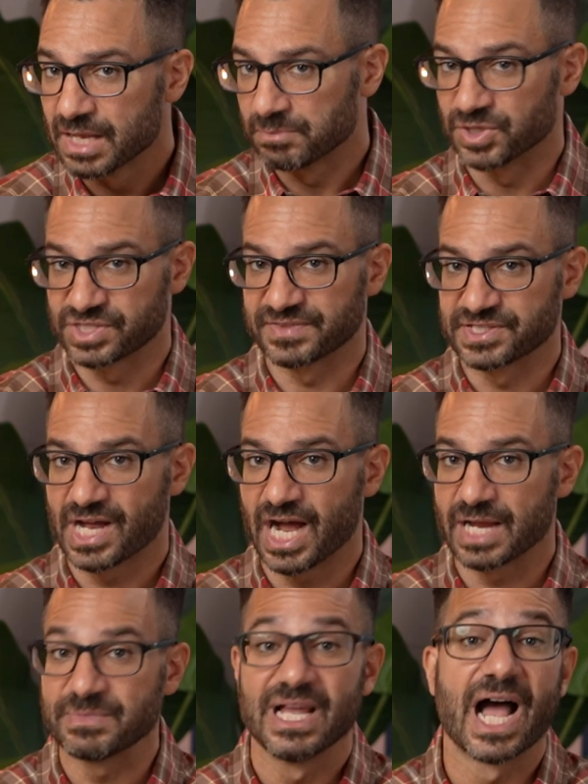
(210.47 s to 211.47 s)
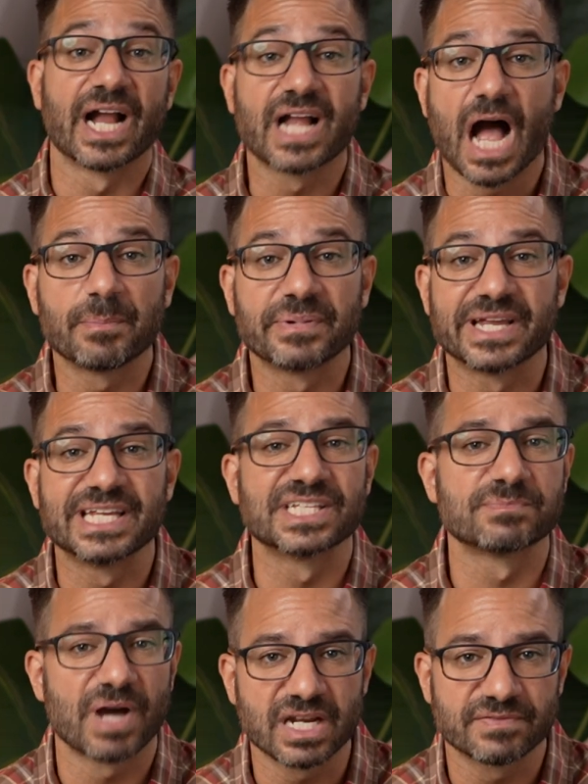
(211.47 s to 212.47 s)
Much of the time, agape
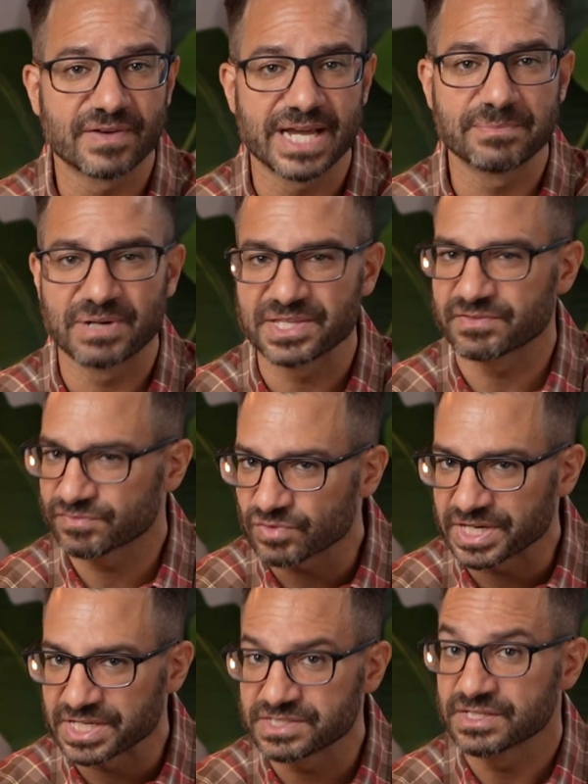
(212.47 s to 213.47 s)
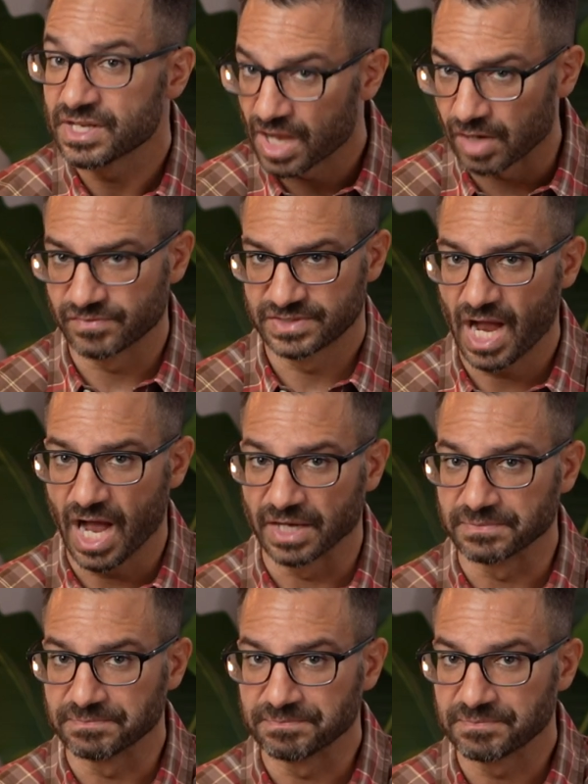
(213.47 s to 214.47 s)
is modified by the phrase of God.